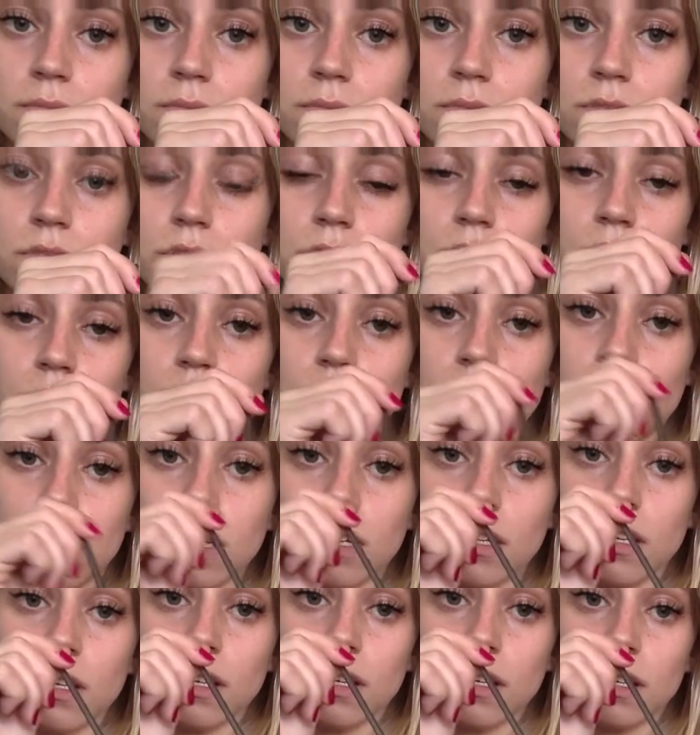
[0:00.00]

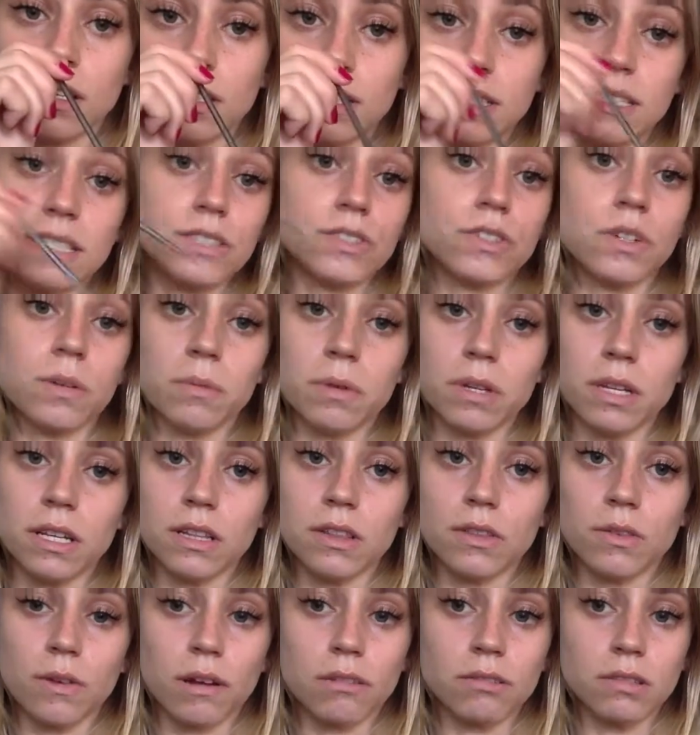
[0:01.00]
it's distributed
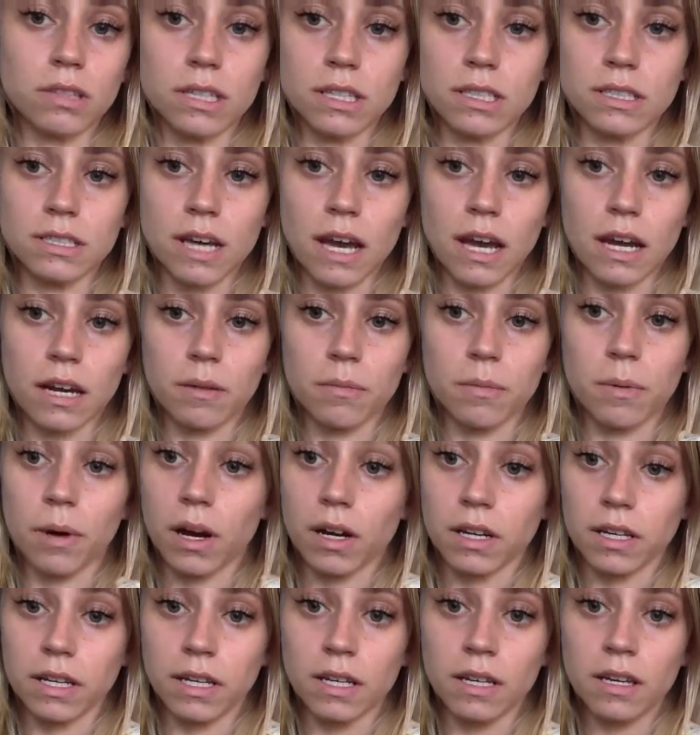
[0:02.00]
throughout the entire
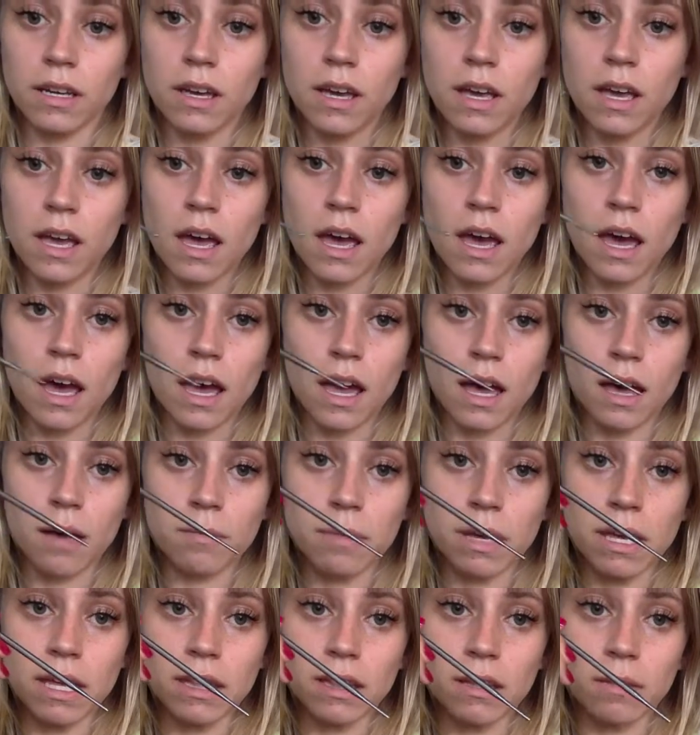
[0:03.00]
body,
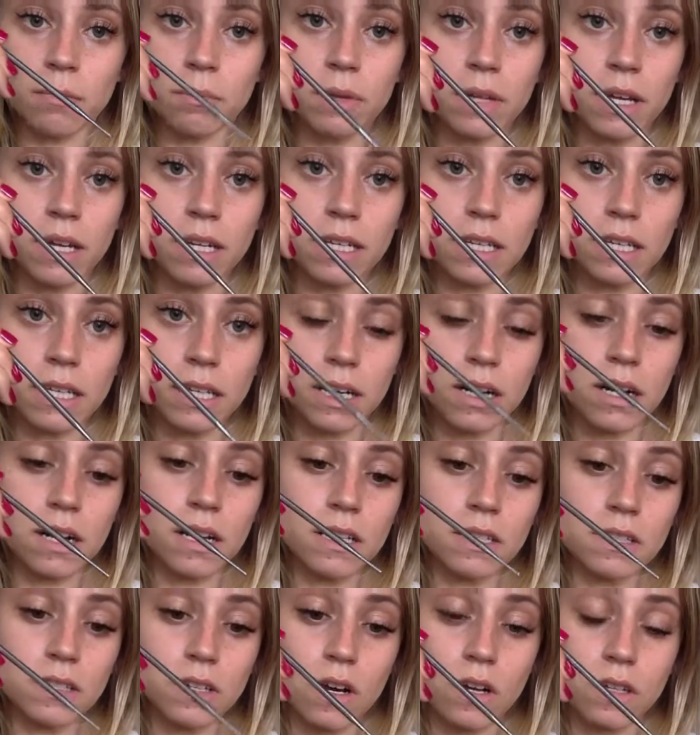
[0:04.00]
and the blood here
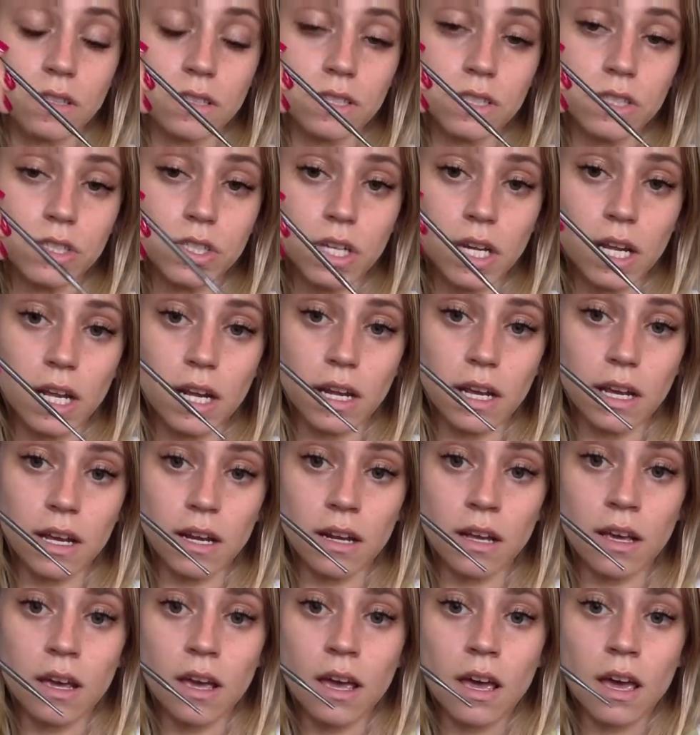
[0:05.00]
is oxygenated.
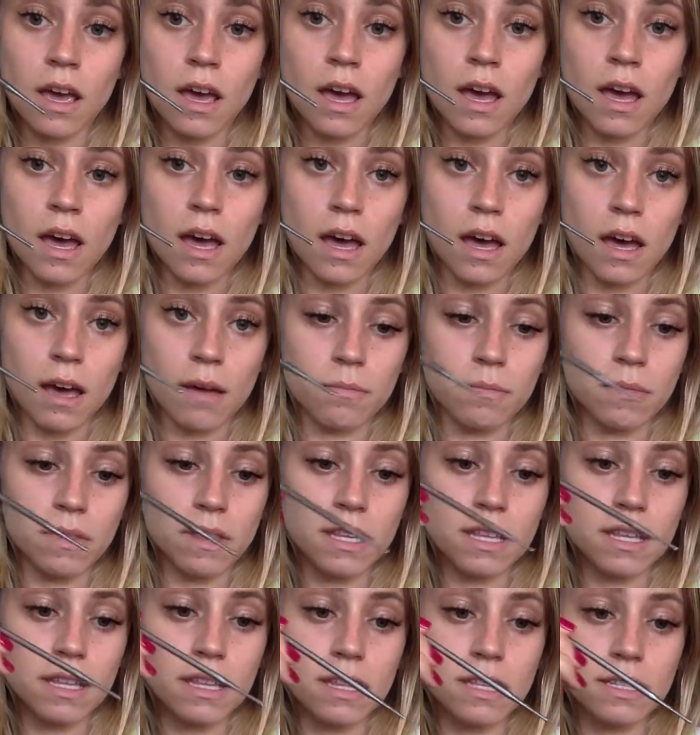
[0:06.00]

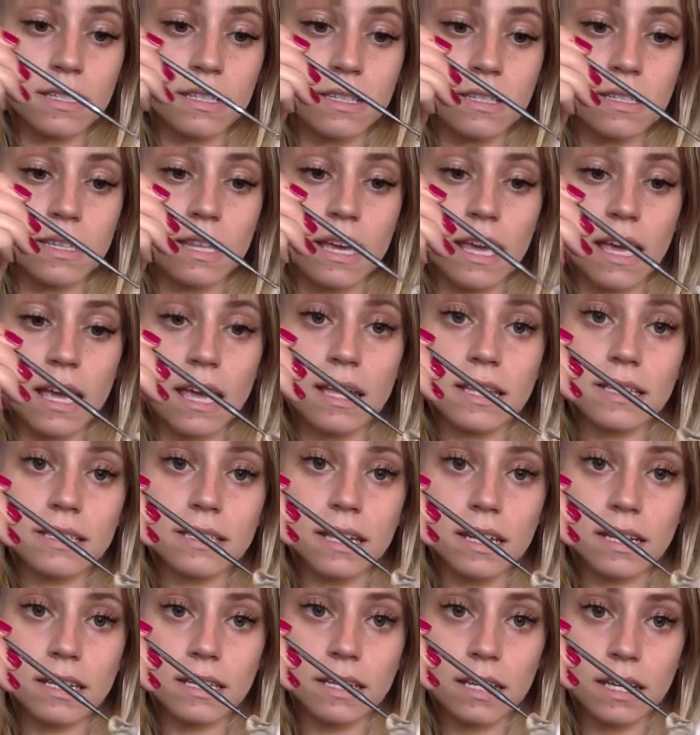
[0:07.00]
This is the
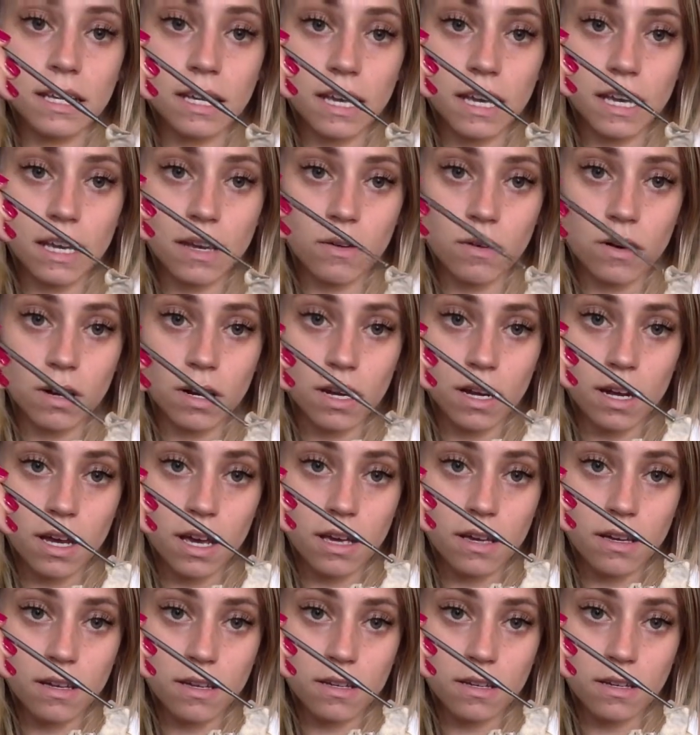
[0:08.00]
ascending
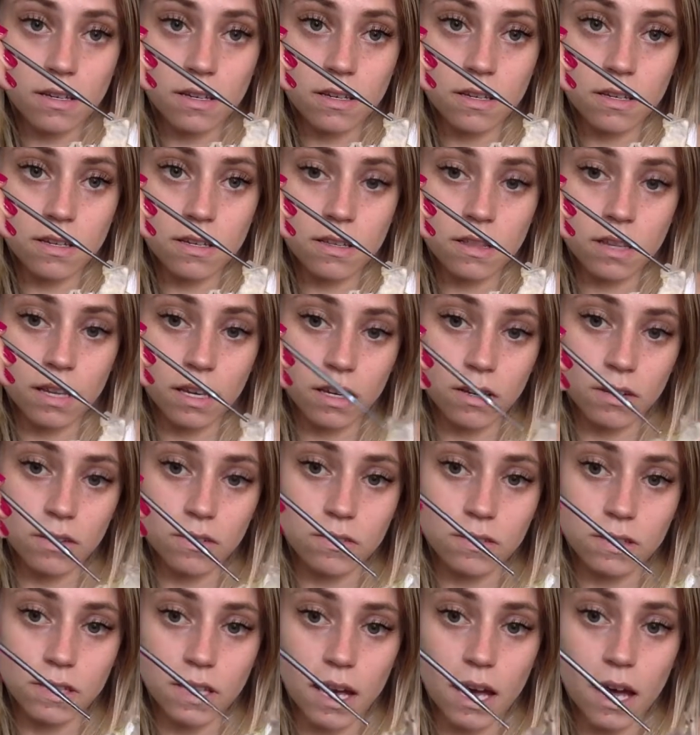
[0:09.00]
aorta that
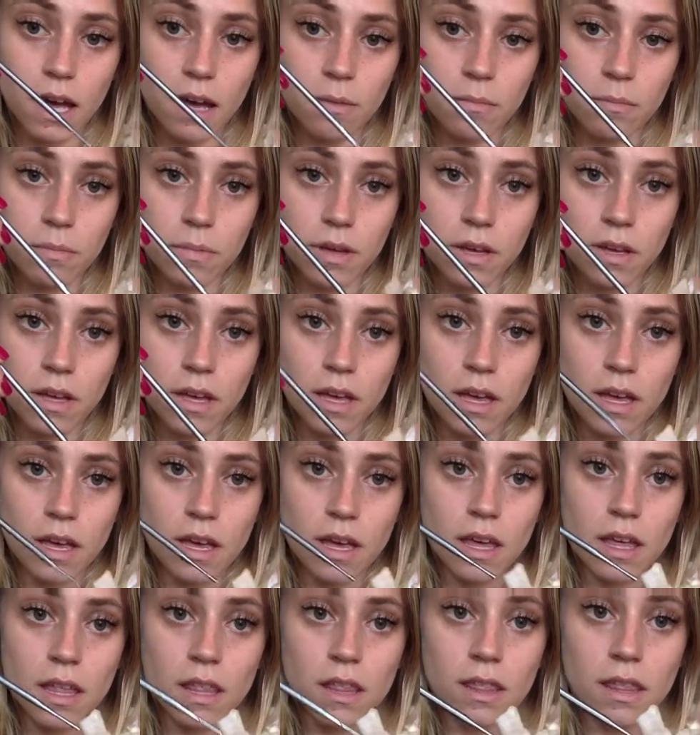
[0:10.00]
goes up.
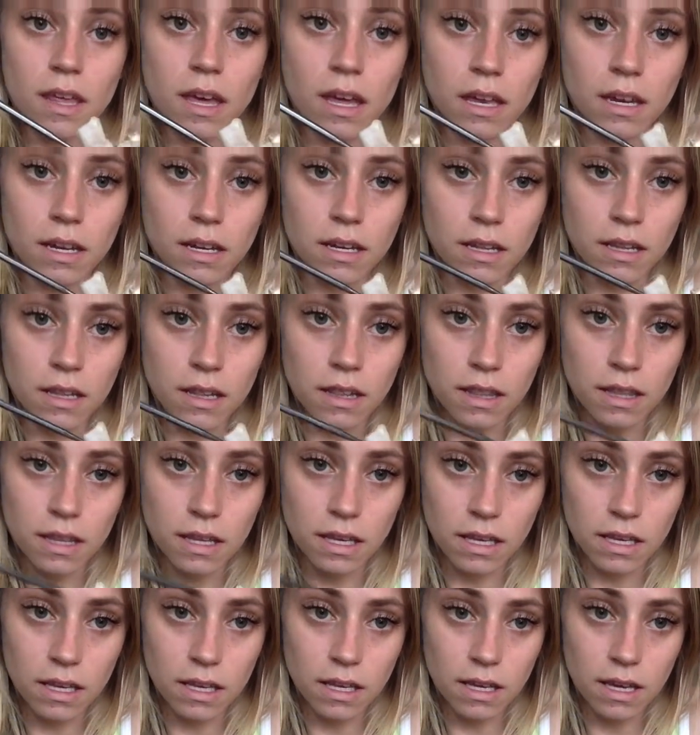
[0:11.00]
Then
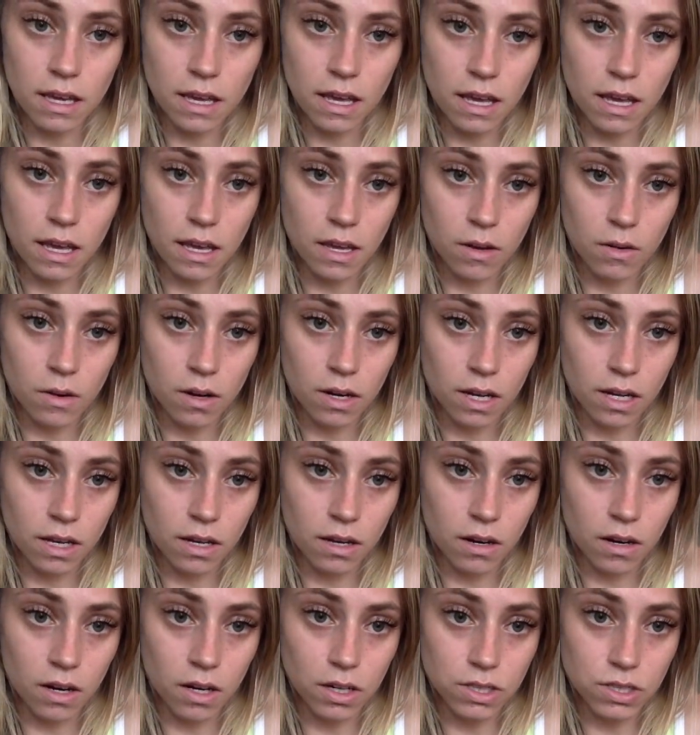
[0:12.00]
the aortic
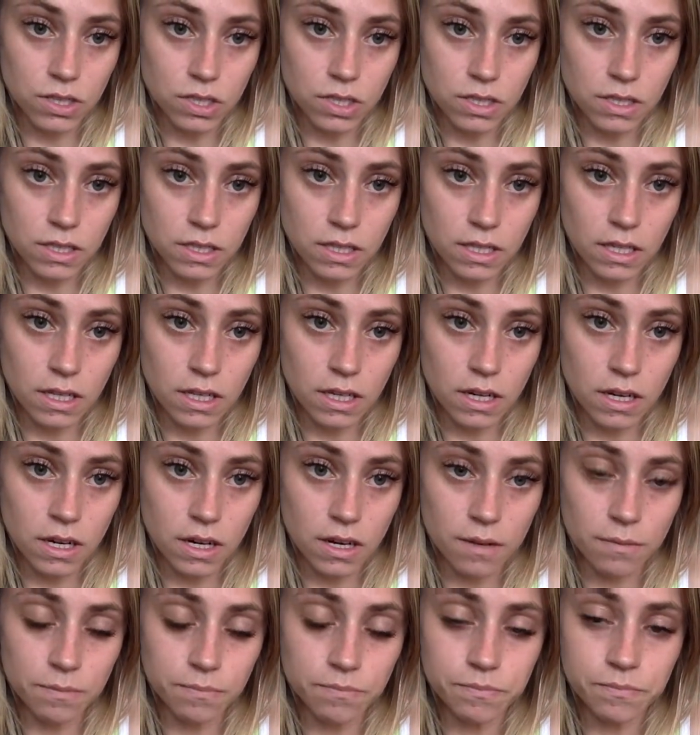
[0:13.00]
arch is
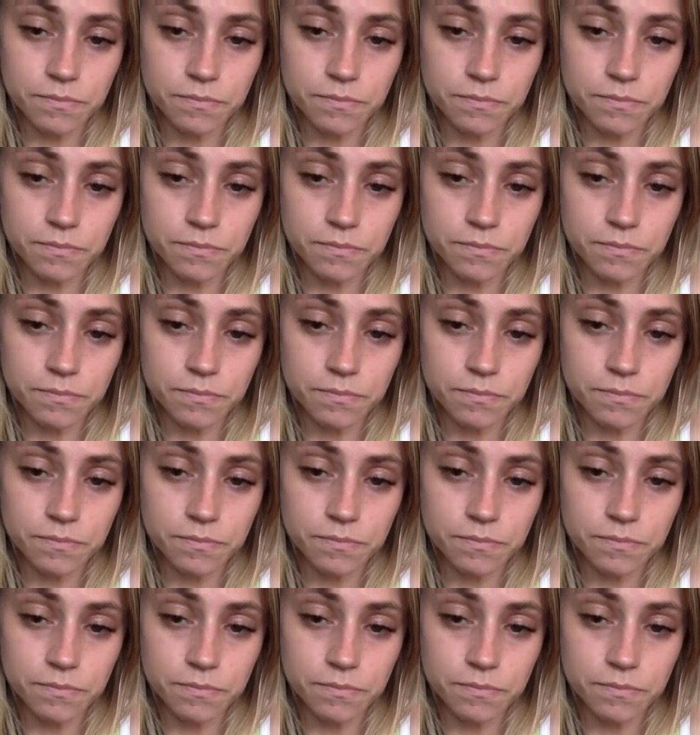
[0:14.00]
here.